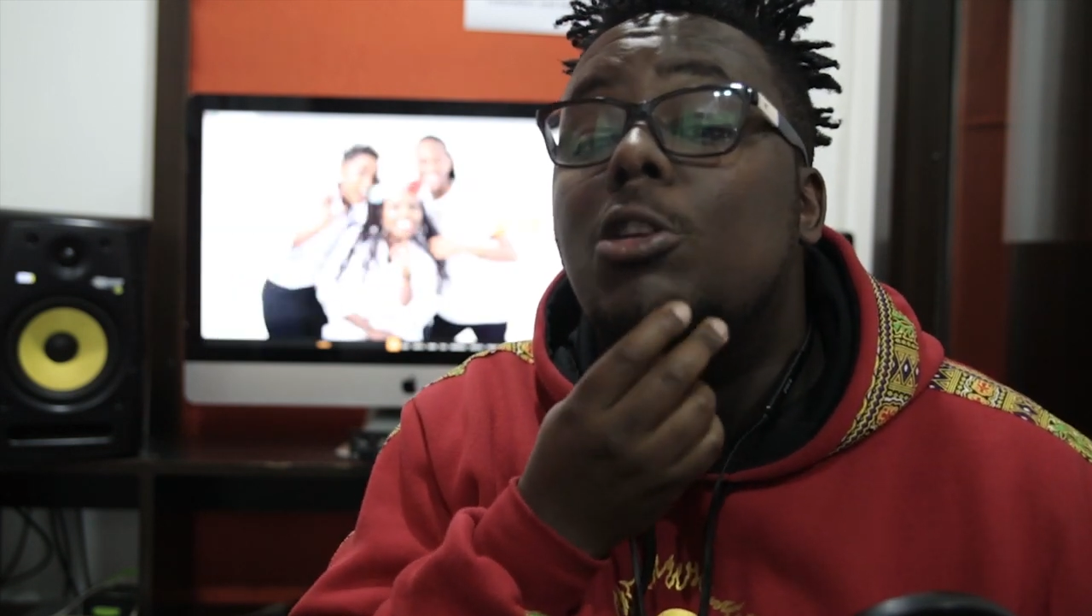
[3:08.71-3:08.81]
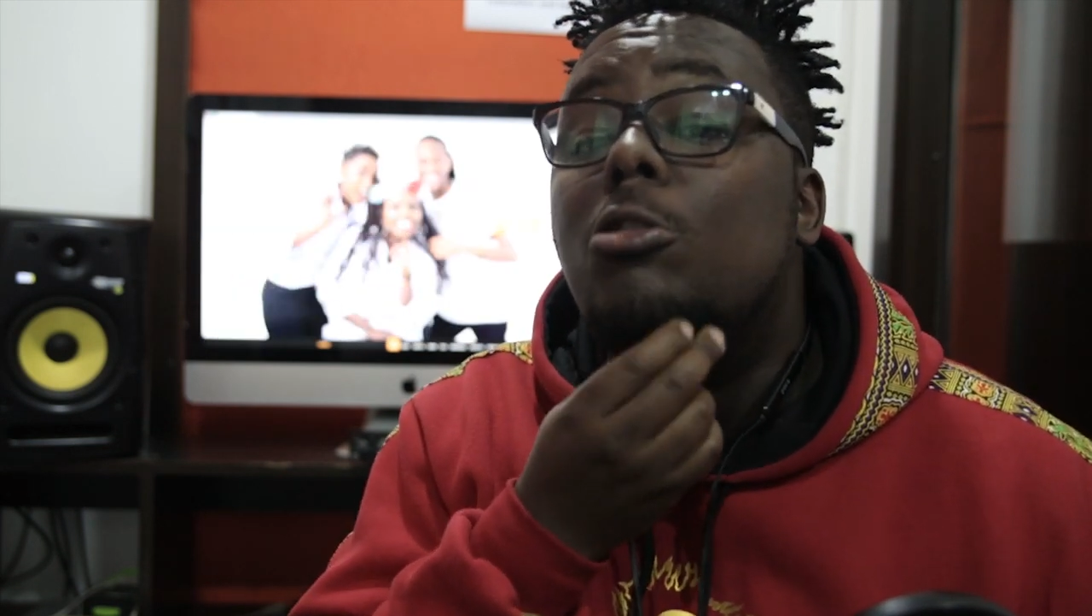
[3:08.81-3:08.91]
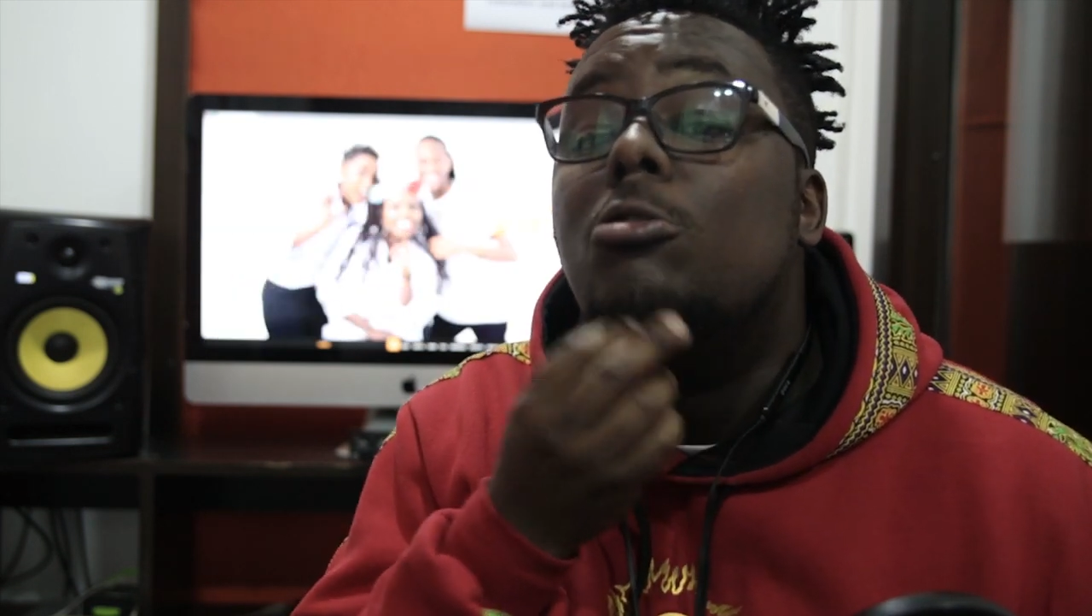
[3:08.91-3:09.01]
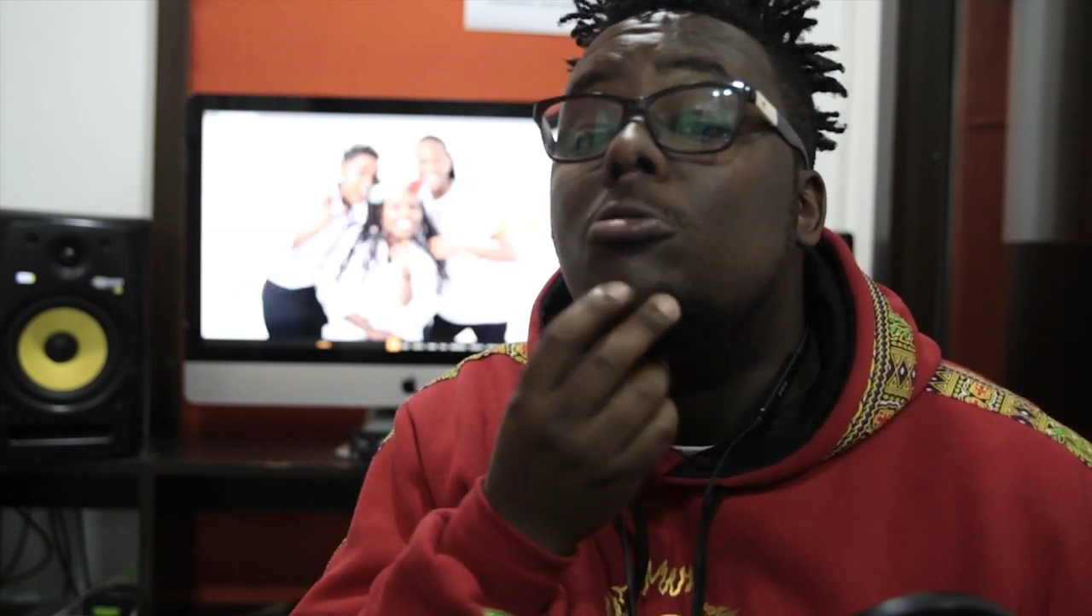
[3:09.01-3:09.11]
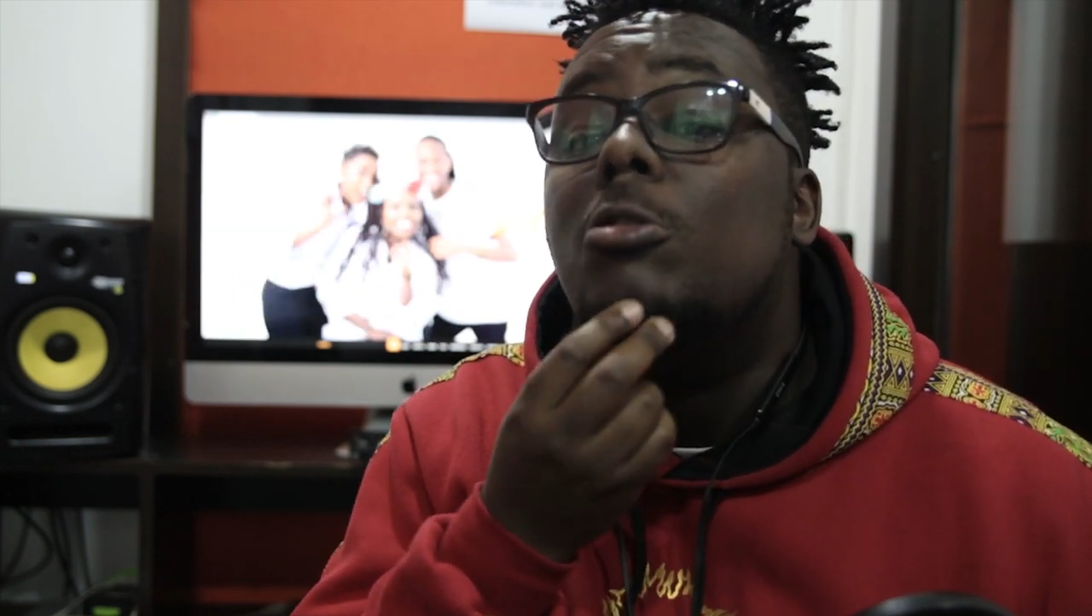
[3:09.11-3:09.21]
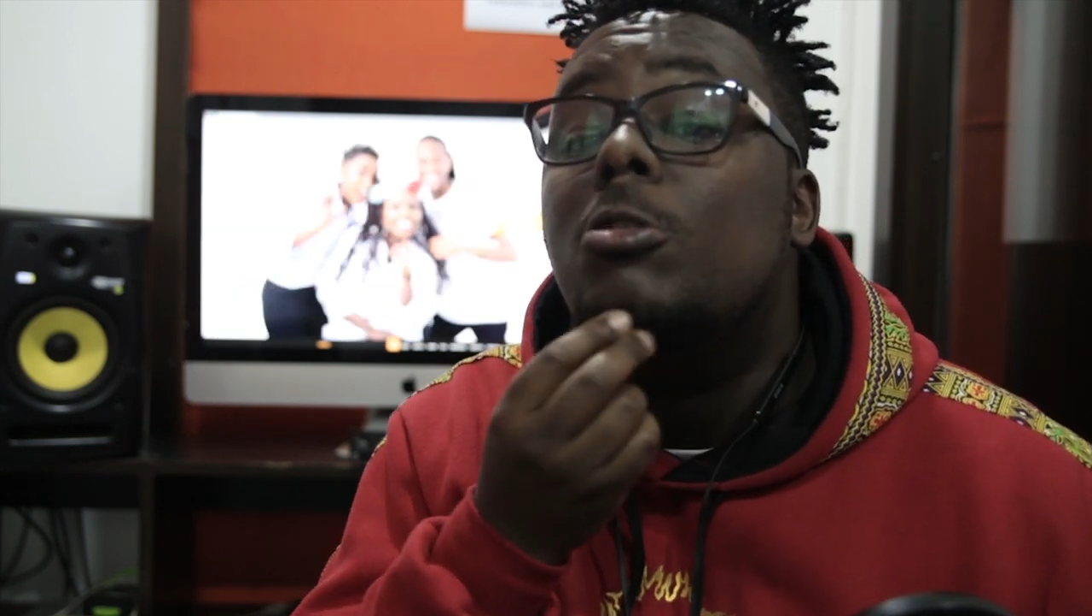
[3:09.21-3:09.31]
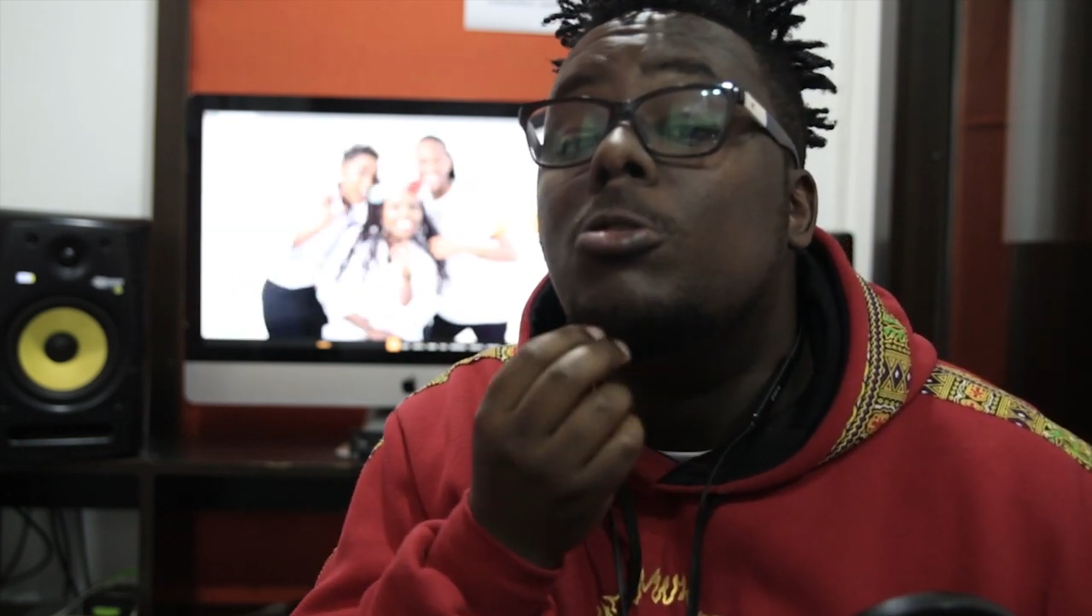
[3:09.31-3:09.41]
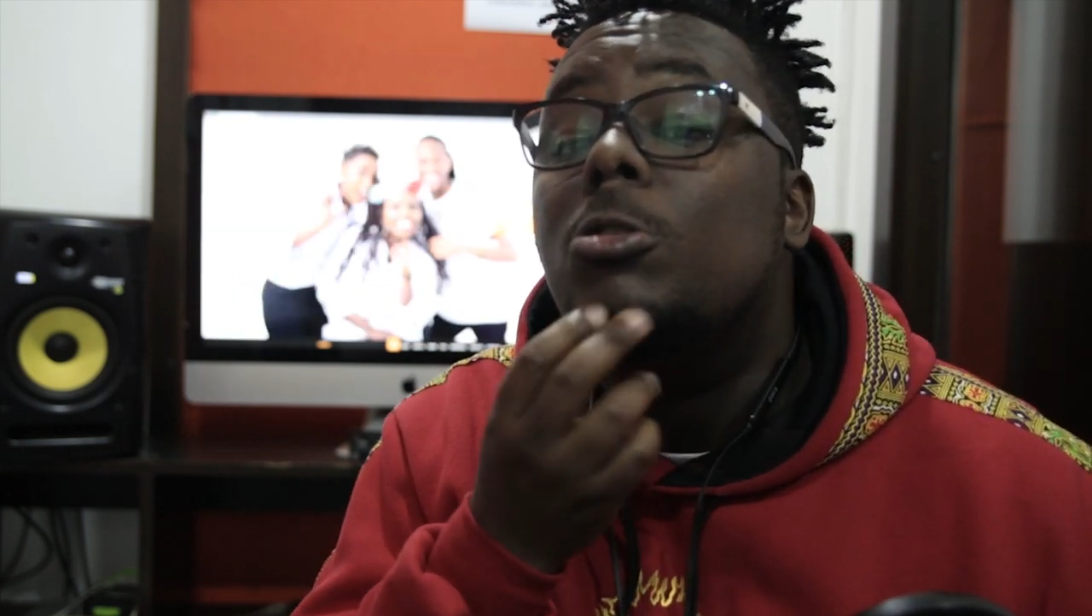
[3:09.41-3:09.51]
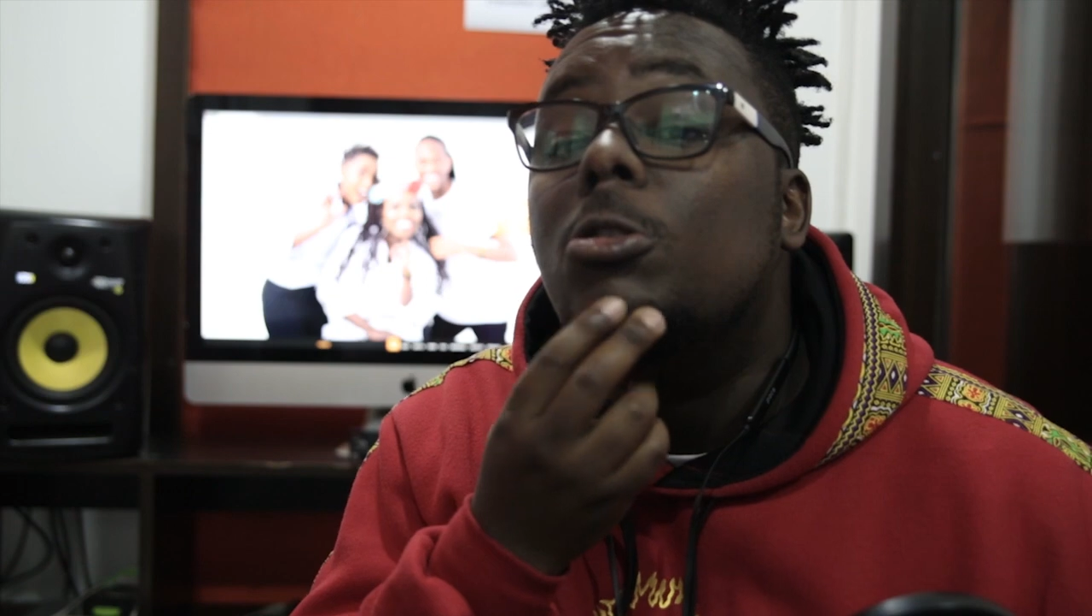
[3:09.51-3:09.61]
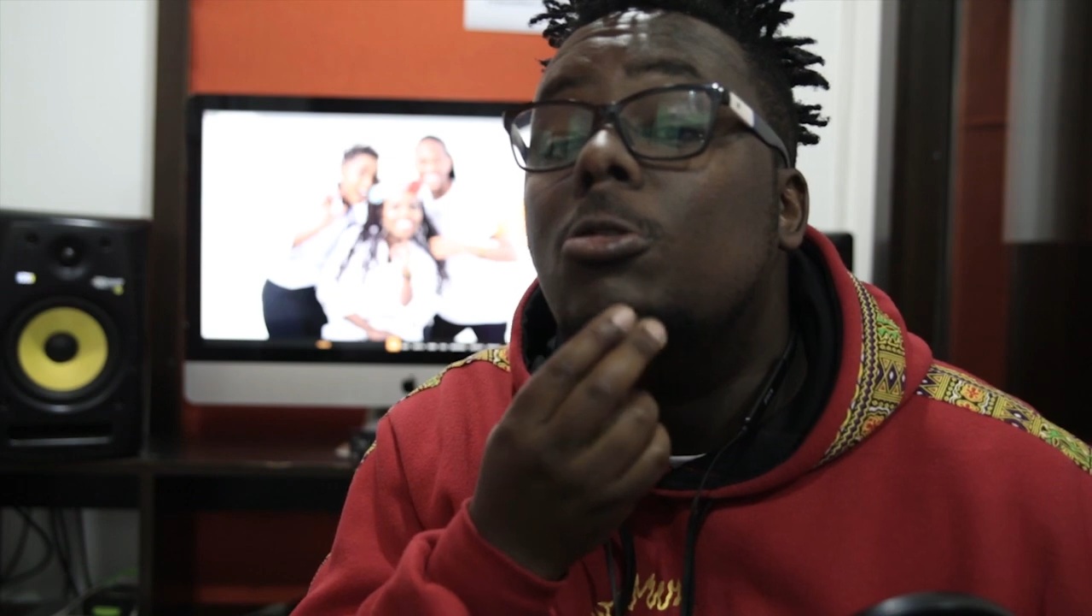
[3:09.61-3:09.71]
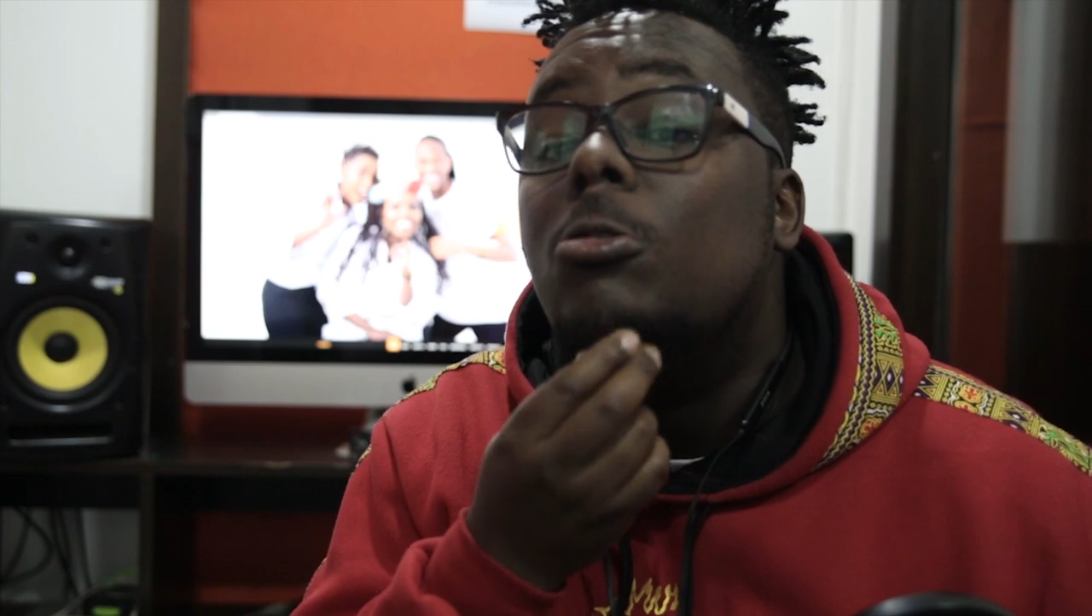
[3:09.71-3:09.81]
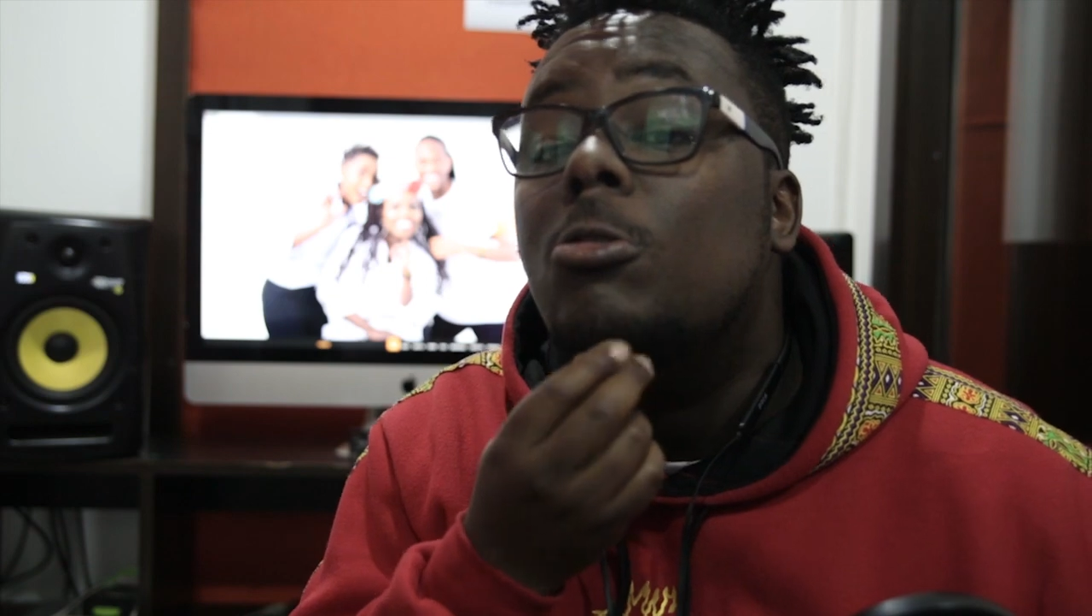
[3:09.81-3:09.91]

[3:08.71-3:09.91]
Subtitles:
I don't know whether it's here.